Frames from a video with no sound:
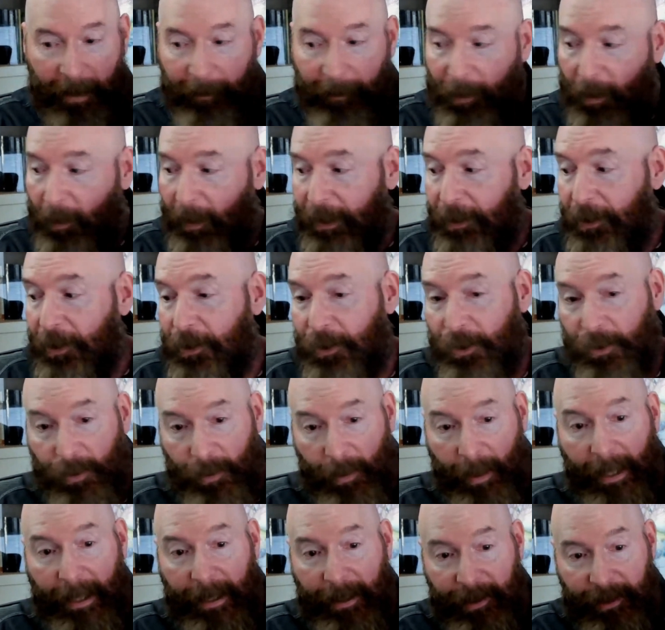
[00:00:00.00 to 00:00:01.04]
I'm going to
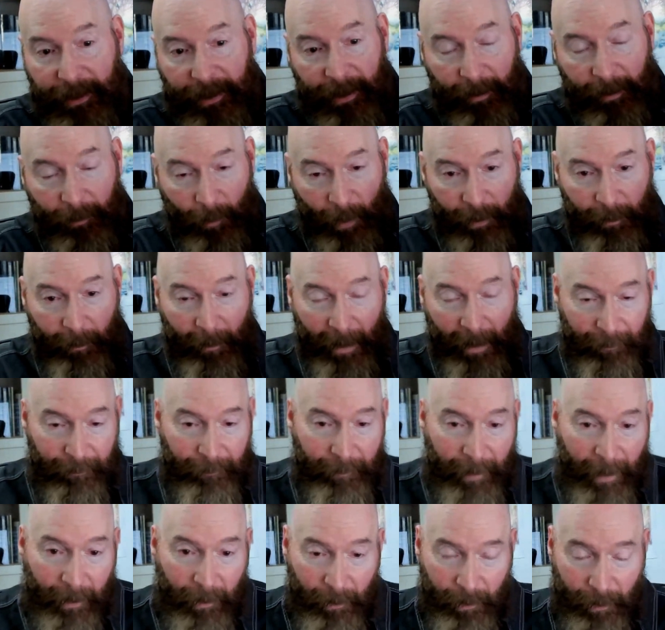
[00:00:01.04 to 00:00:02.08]
trace with my
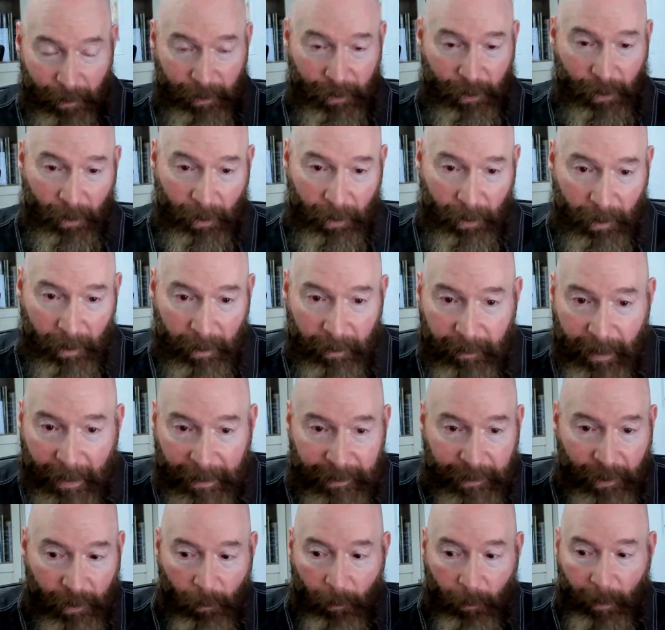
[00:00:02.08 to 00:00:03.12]
finger the circle
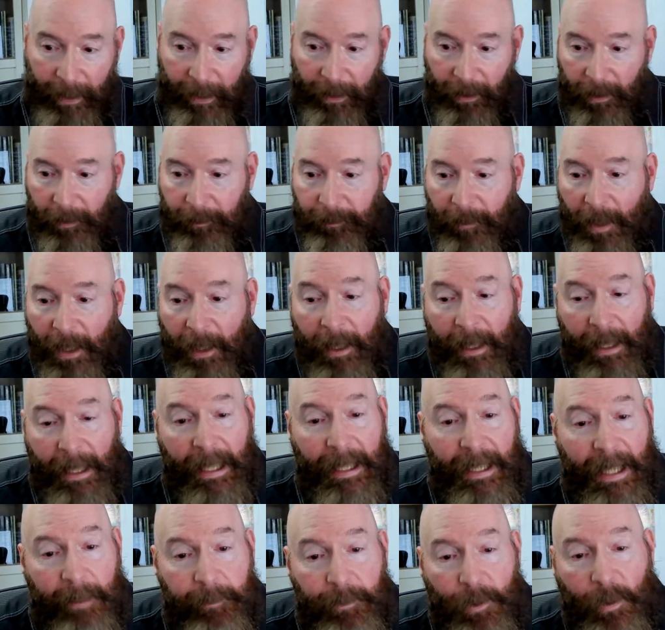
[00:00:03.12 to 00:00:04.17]
that's the wheel,
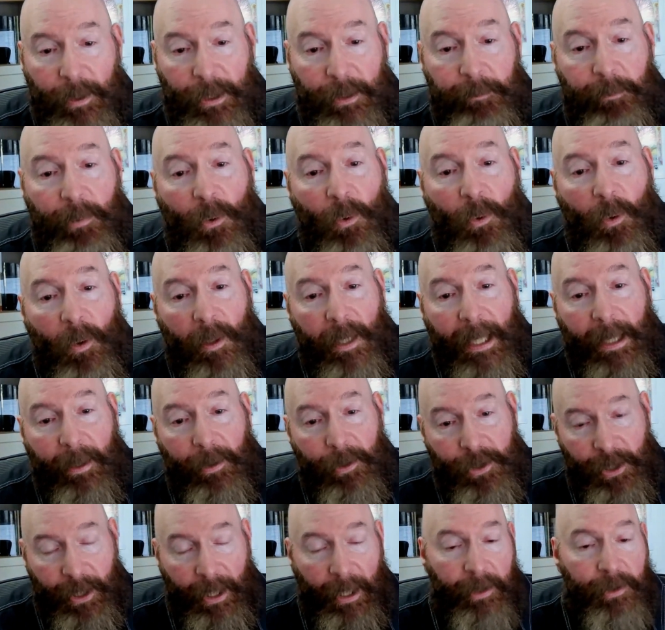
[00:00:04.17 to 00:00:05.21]
and I'm going to pour
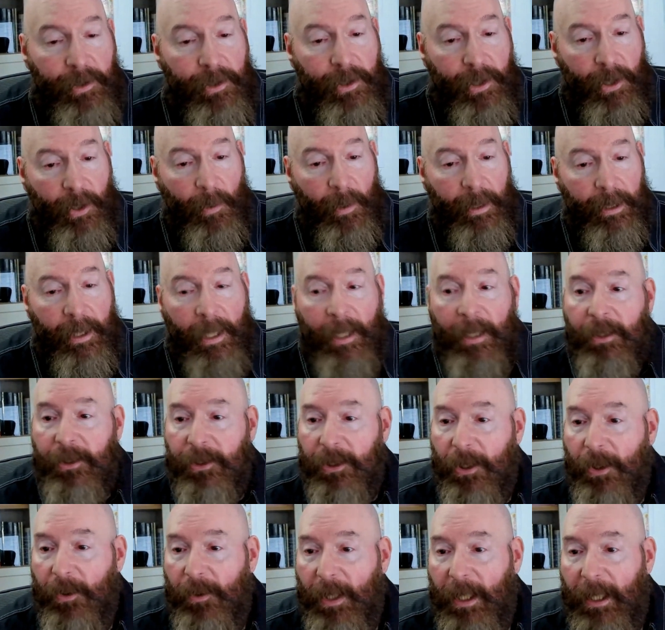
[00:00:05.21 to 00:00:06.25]
energy into it
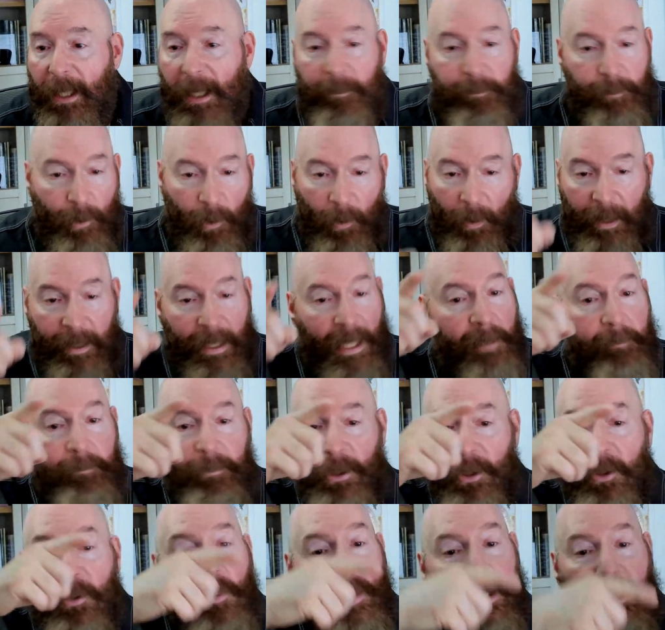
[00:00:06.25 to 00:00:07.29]
so that I'm pouring that
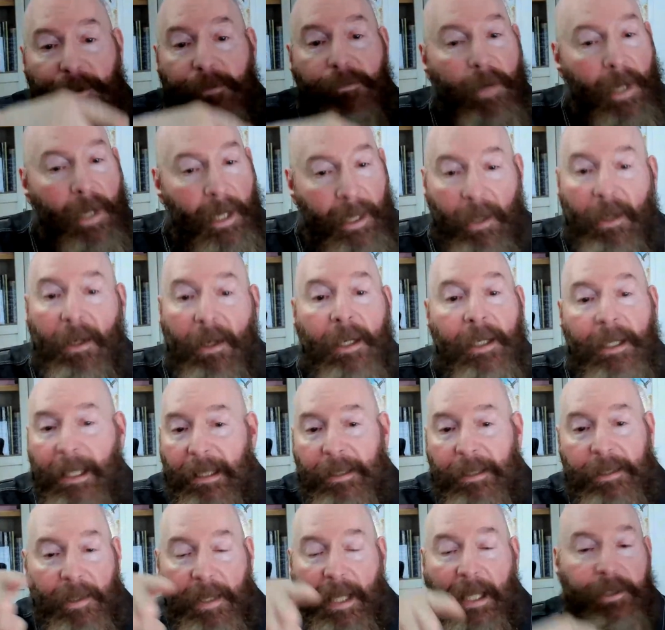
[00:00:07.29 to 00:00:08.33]
blue witch fire
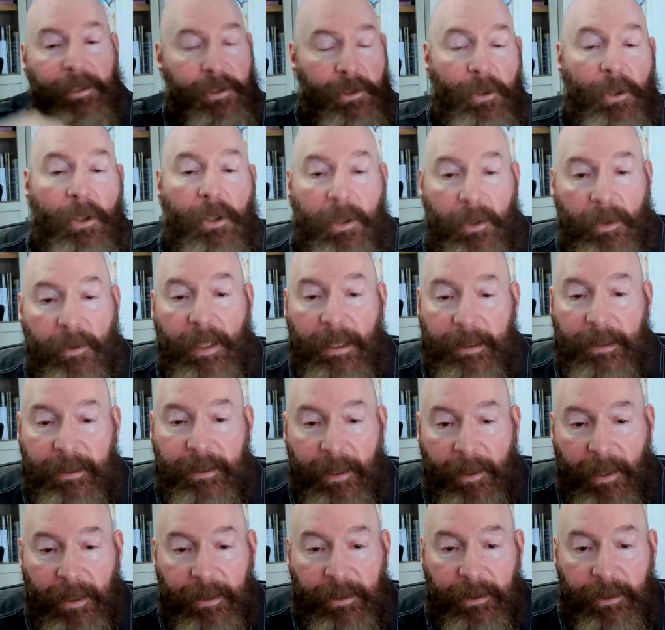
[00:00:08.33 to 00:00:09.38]
into that circle that's
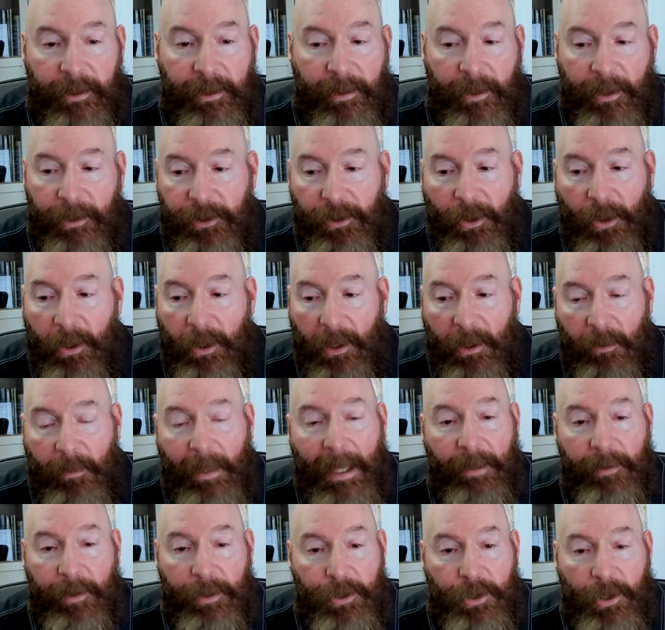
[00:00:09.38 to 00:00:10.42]
the circle
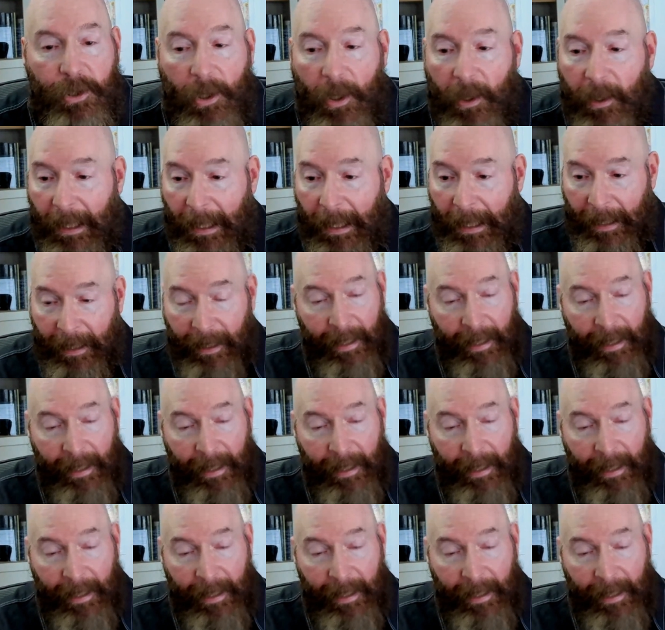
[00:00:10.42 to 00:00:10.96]
around the chart.